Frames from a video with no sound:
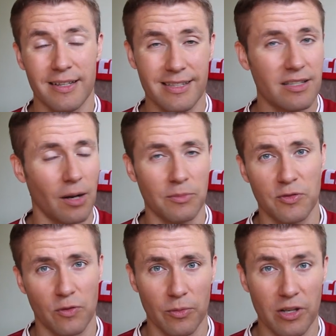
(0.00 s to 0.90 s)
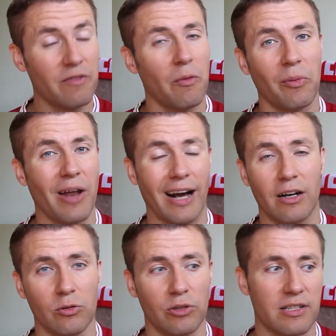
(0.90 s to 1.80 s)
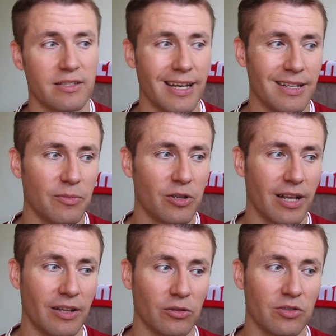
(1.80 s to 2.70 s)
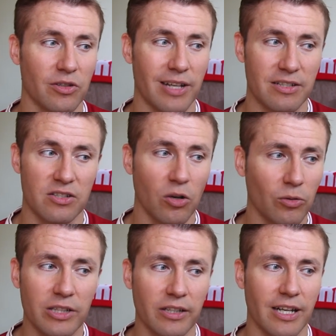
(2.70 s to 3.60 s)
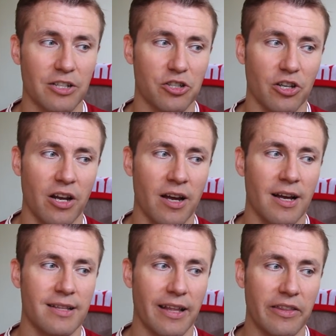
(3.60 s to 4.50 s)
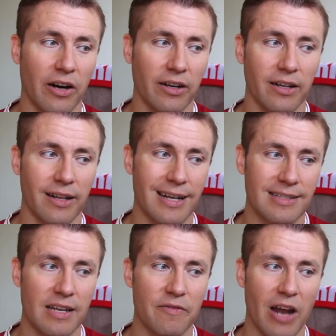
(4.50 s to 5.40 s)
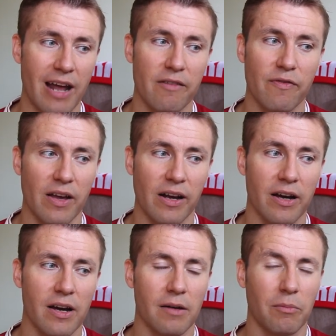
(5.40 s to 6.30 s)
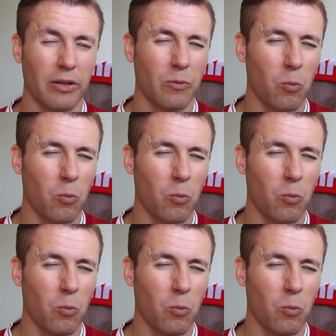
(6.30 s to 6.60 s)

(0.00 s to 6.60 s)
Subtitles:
This comes from the Liverpool Echo, this statement, and also there is no indication that Duncan has given anything but